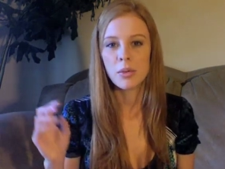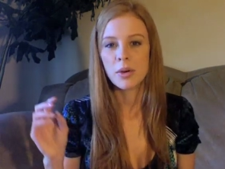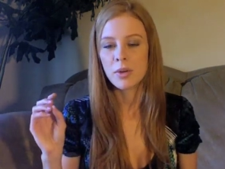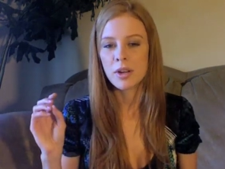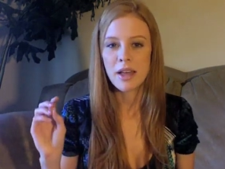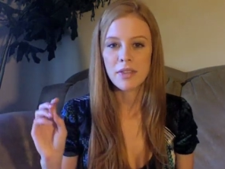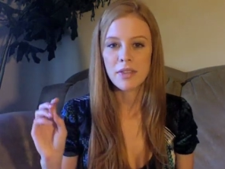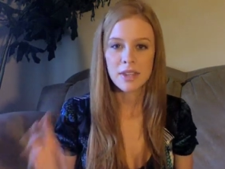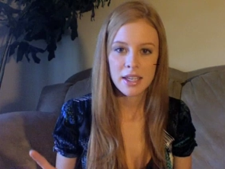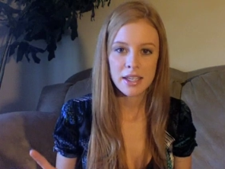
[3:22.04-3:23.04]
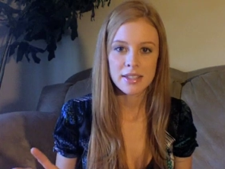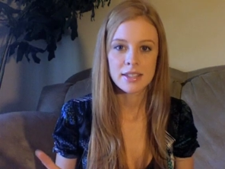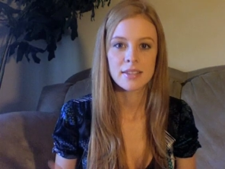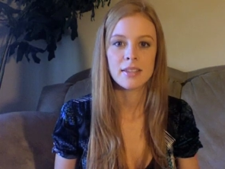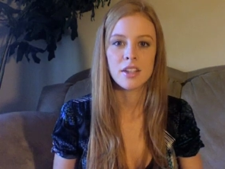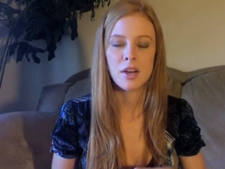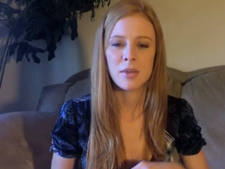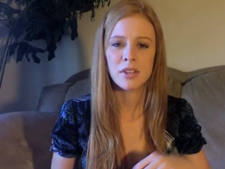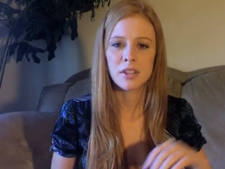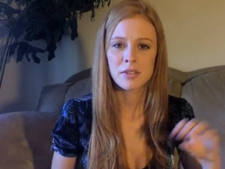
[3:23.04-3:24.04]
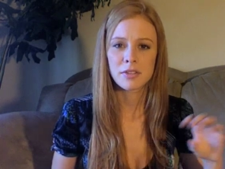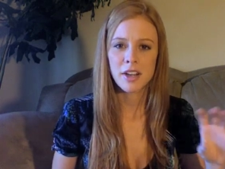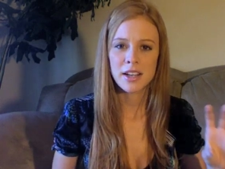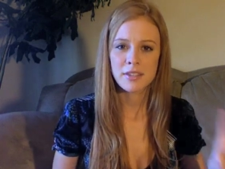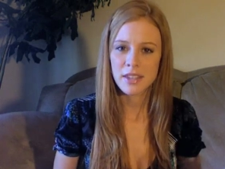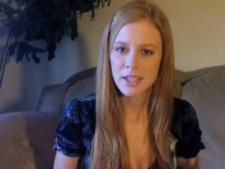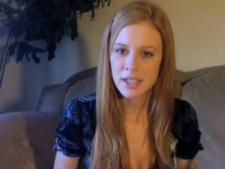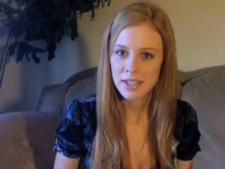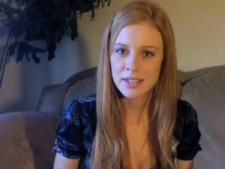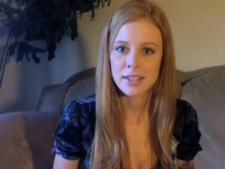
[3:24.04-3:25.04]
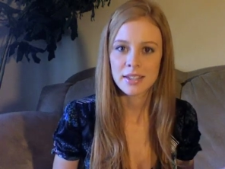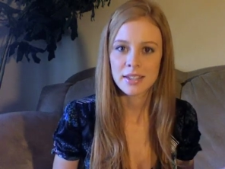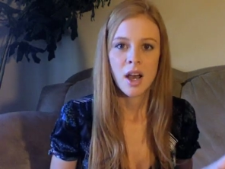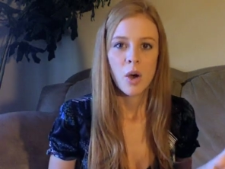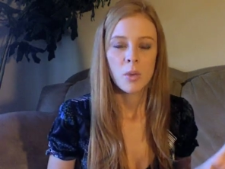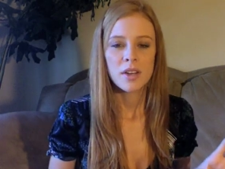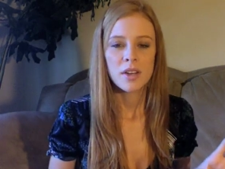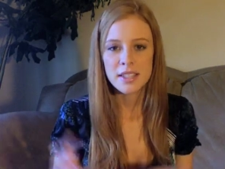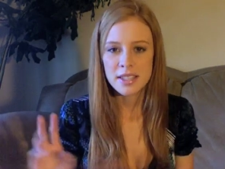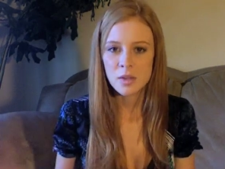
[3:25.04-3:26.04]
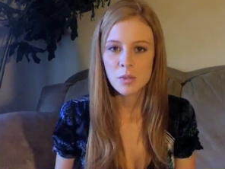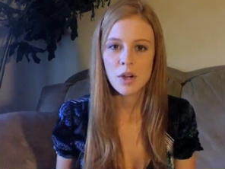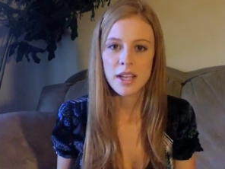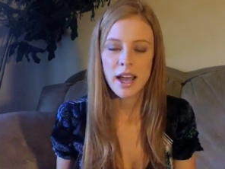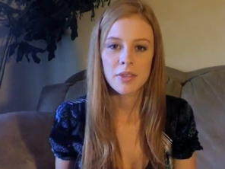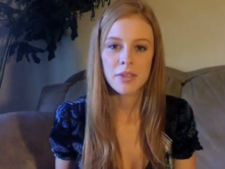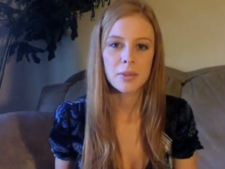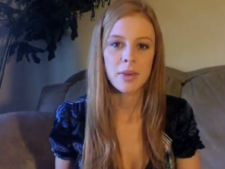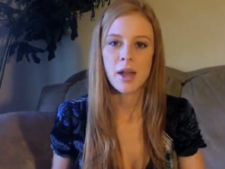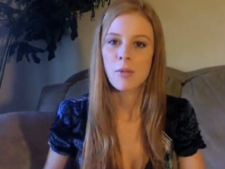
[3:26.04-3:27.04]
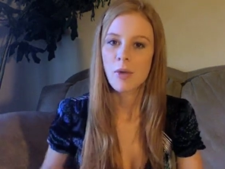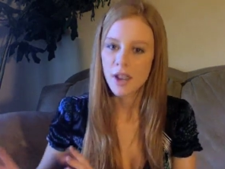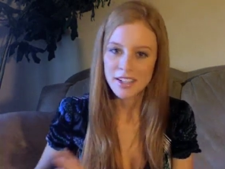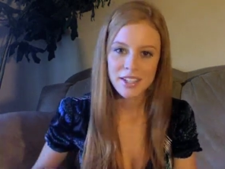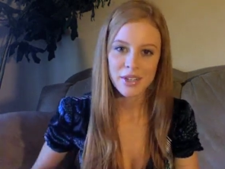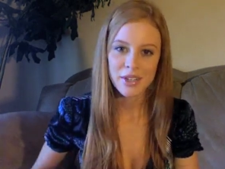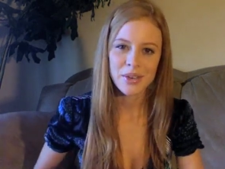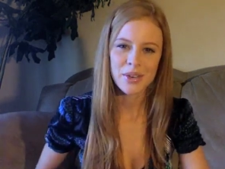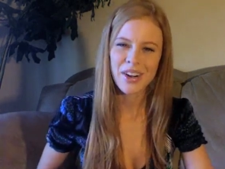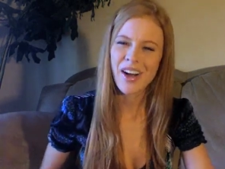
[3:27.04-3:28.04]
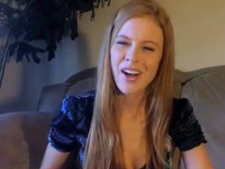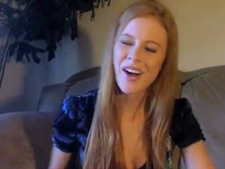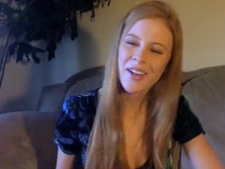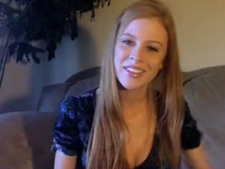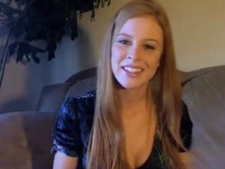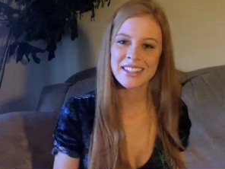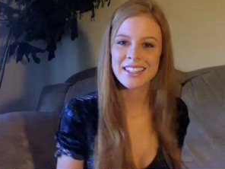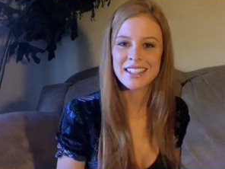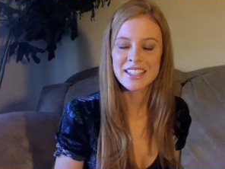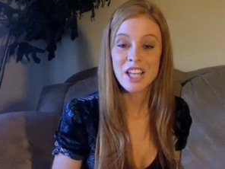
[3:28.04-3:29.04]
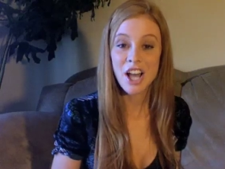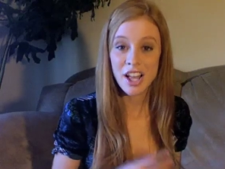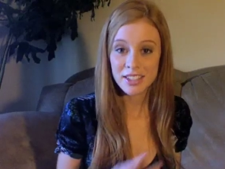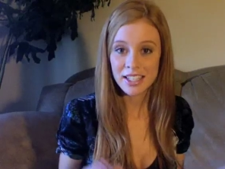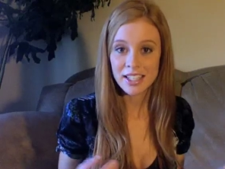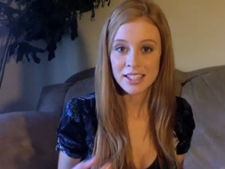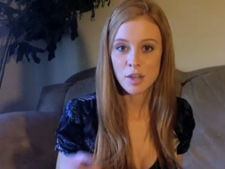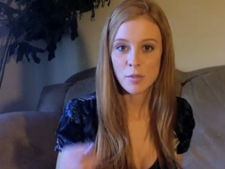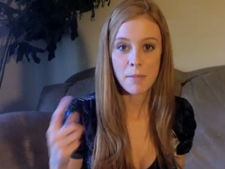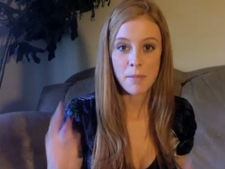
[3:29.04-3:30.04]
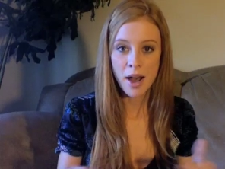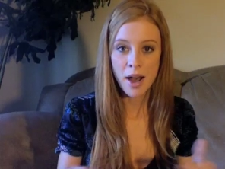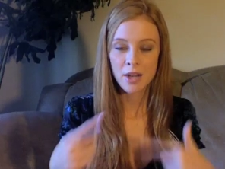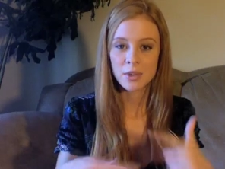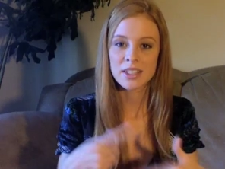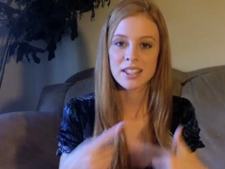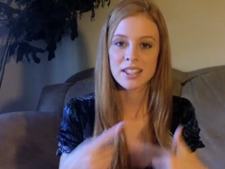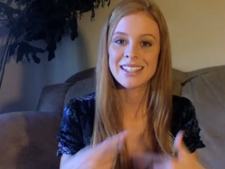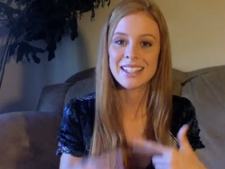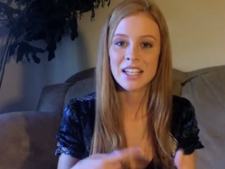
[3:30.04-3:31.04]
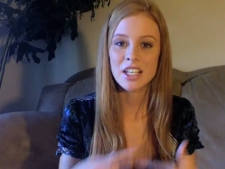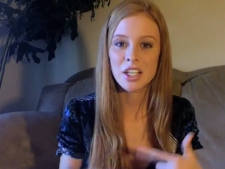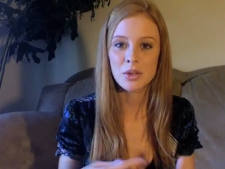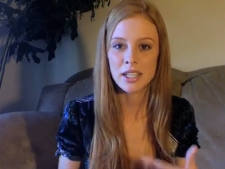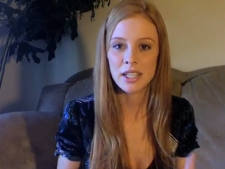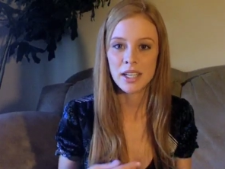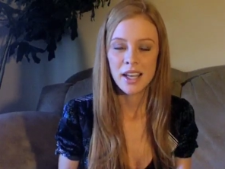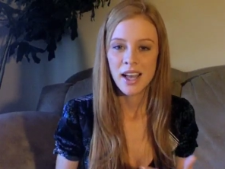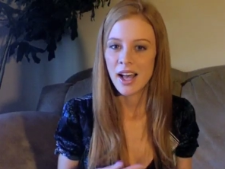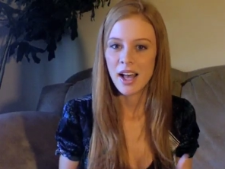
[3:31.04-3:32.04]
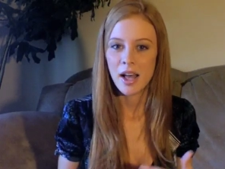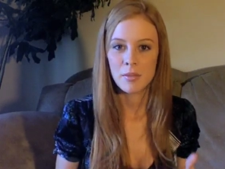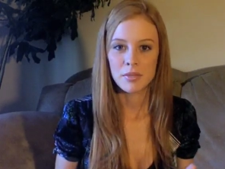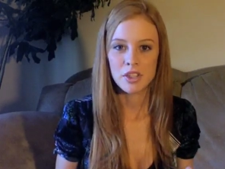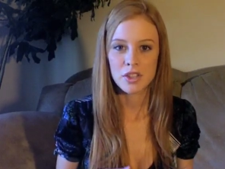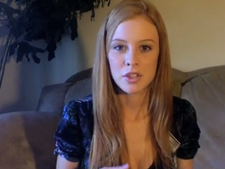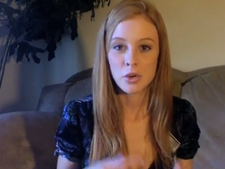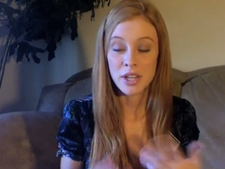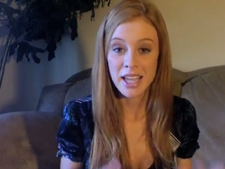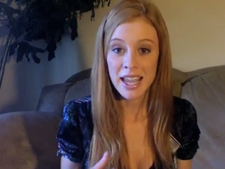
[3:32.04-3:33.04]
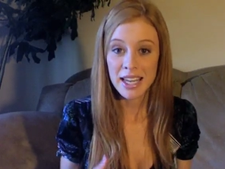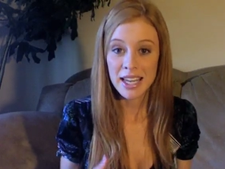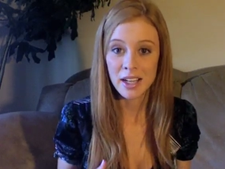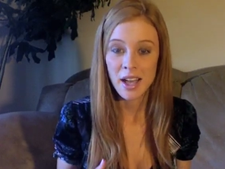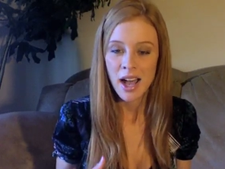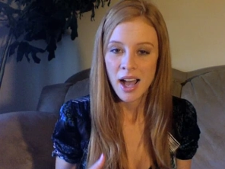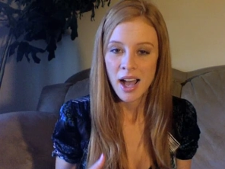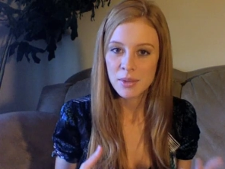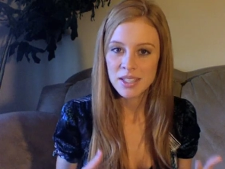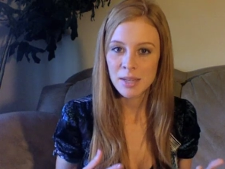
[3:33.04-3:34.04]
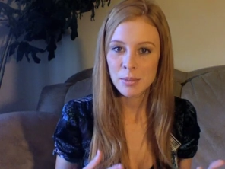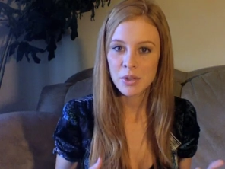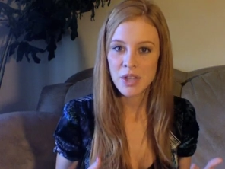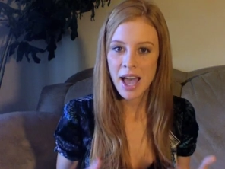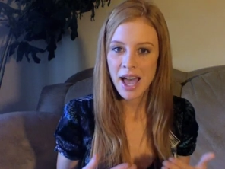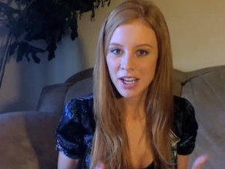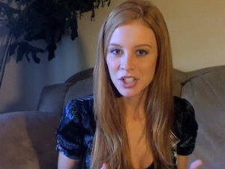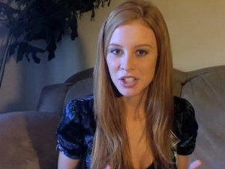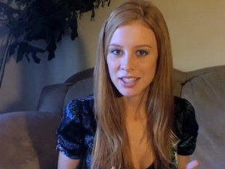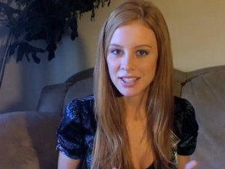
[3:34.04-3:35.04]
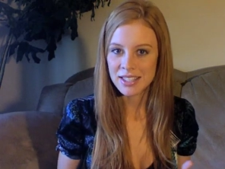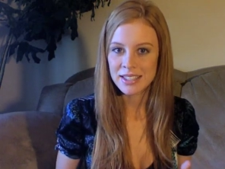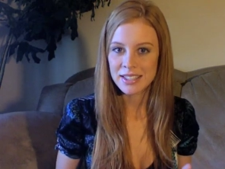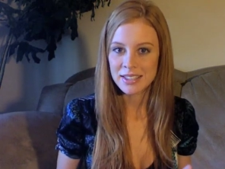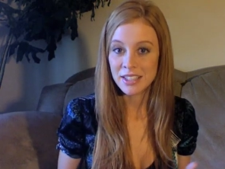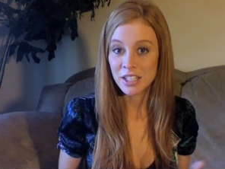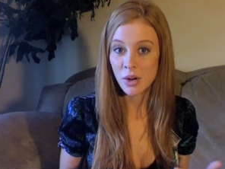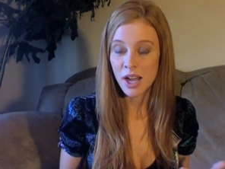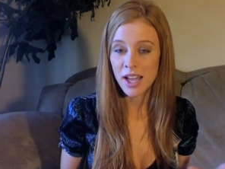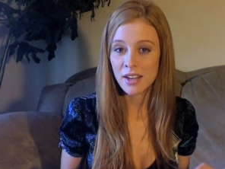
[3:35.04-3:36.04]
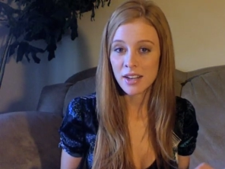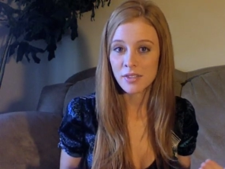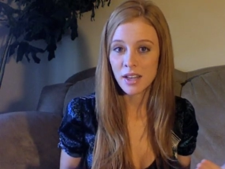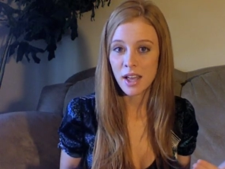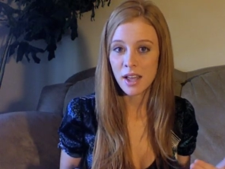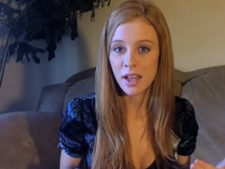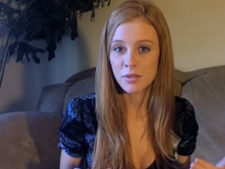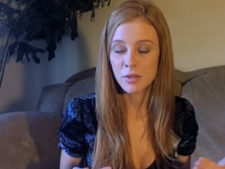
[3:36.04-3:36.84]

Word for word: what about this and you know I'm a little afraid of this and what if this doesn't work out the way I want it to or all this this nonsense that my mind was continually um, just creating I was able to actually you know kind of uh,